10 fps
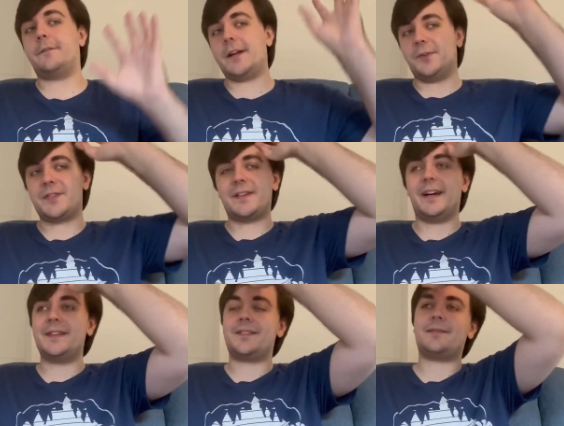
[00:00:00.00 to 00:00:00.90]

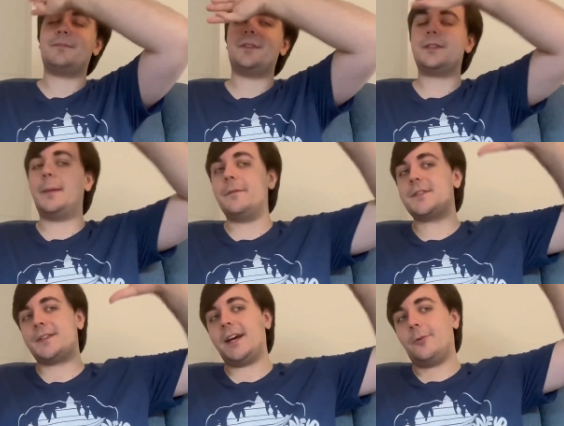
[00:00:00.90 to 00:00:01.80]
Finkelstein's the top of
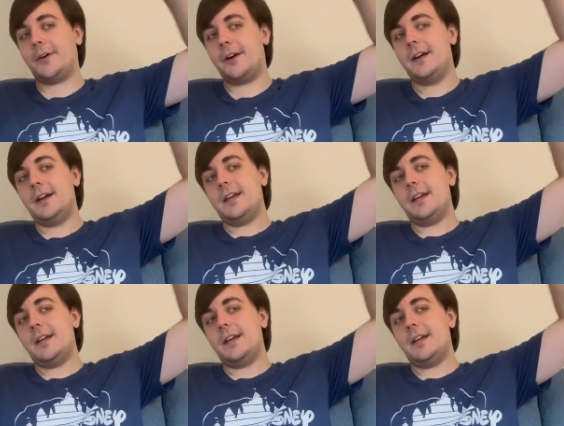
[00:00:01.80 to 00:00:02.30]
his tower,